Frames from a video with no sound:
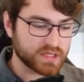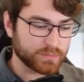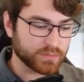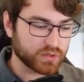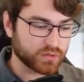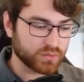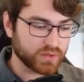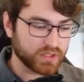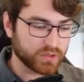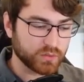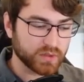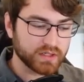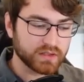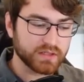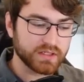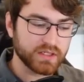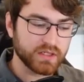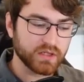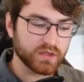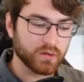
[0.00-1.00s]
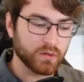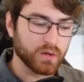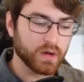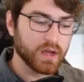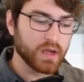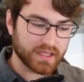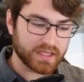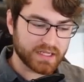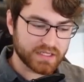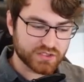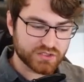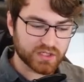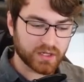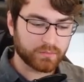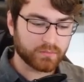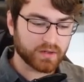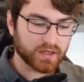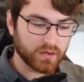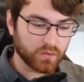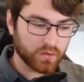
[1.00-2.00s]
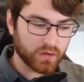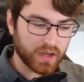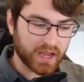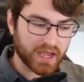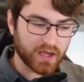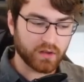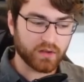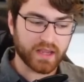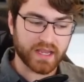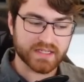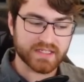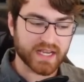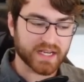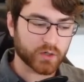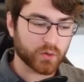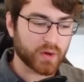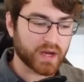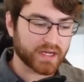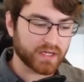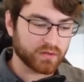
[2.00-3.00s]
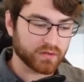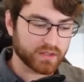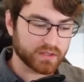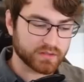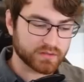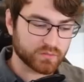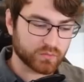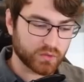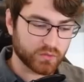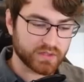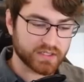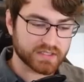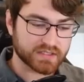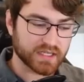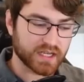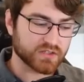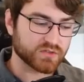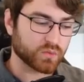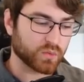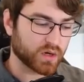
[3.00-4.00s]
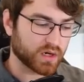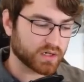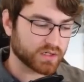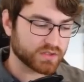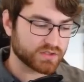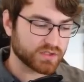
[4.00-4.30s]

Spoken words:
I'm going to read quickly to you, in summary, how anticoagulant rodenticides work.